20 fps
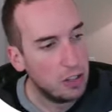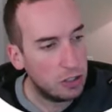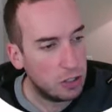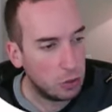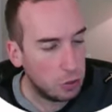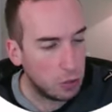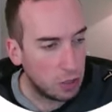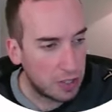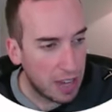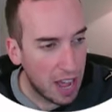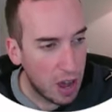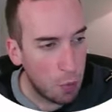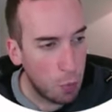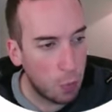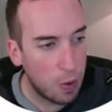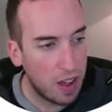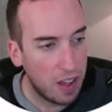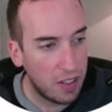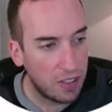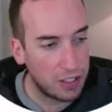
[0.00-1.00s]
So look how
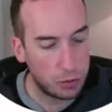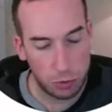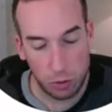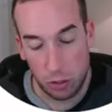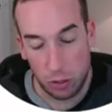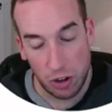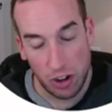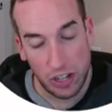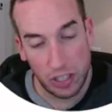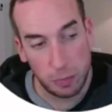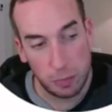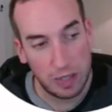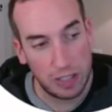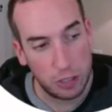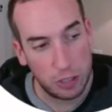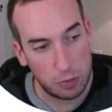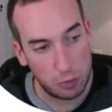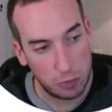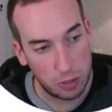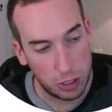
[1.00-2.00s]
well these
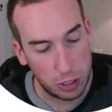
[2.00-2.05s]
retracements